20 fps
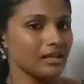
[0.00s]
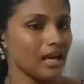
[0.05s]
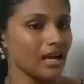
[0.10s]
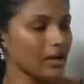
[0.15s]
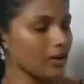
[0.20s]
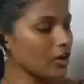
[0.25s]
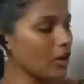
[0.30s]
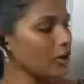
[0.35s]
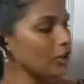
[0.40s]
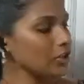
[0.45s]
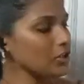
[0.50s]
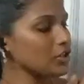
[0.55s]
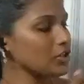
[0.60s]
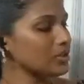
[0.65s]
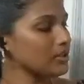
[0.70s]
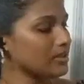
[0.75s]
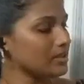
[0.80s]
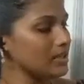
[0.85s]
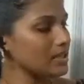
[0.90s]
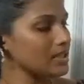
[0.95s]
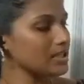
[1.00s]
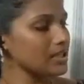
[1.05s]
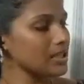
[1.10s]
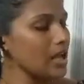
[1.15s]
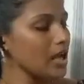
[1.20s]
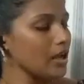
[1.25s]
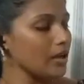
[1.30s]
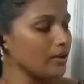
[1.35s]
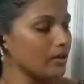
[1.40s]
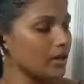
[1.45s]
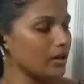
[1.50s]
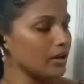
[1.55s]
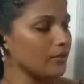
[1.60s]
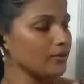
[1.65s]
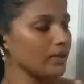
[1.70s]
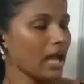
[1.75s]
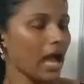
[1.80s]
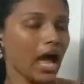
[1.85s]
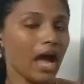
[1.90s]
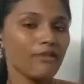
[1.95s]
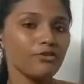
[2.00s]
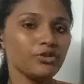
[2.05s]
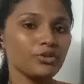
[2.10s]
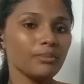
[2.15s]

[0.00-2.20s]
According to this, we have